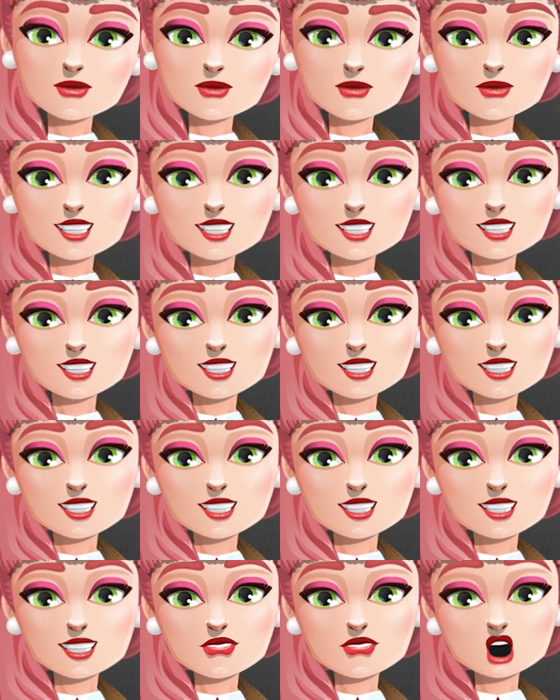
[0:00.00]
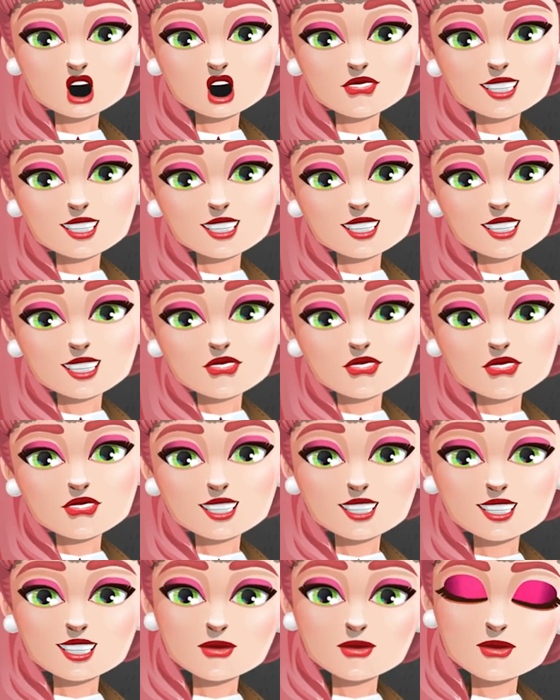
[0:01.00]
VTube Studio and these
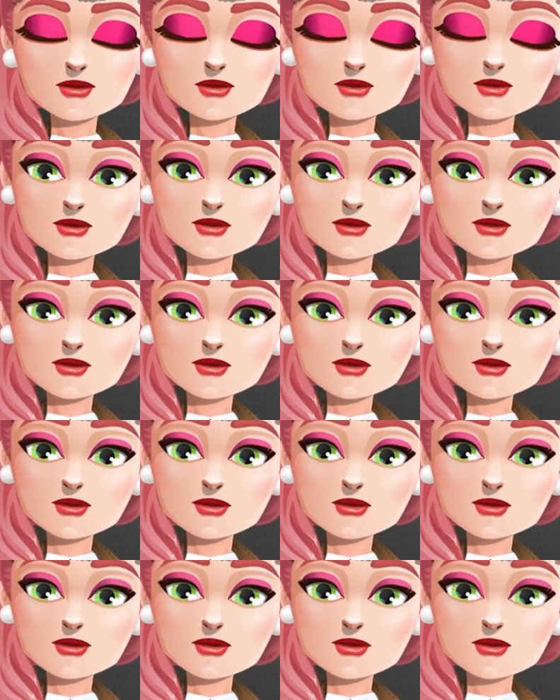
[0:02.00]
avatars.